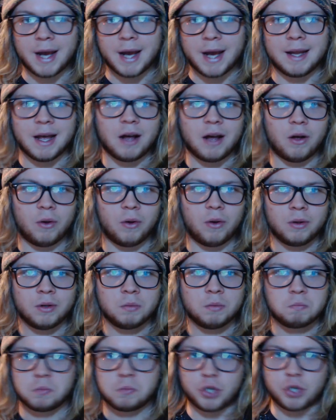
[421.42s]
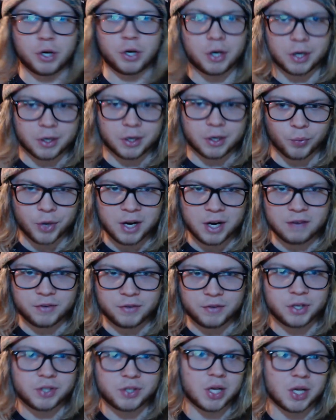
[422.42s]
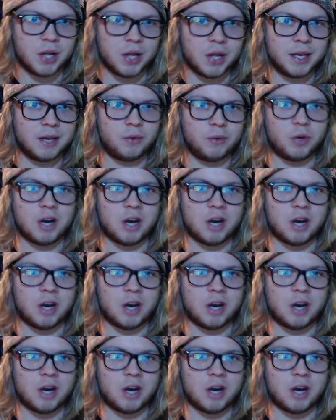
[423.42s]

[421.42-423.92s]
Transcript: now, sure, whatever you're selling,